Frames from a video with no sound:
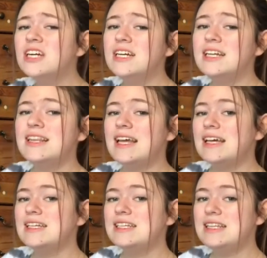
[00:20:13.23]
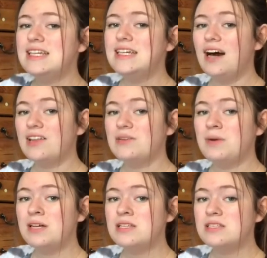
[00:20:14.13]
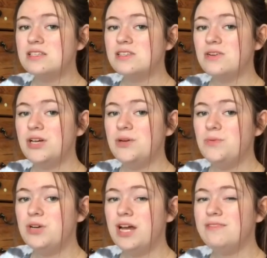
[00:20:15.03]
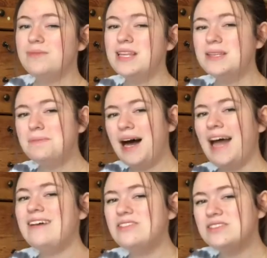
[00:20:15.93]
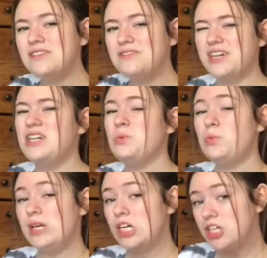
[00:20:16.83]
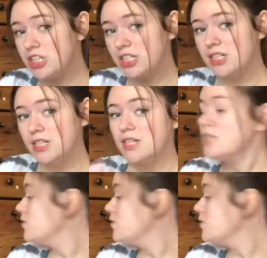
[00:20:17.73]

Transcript: than the other ones, so it would have made the piles very weird. So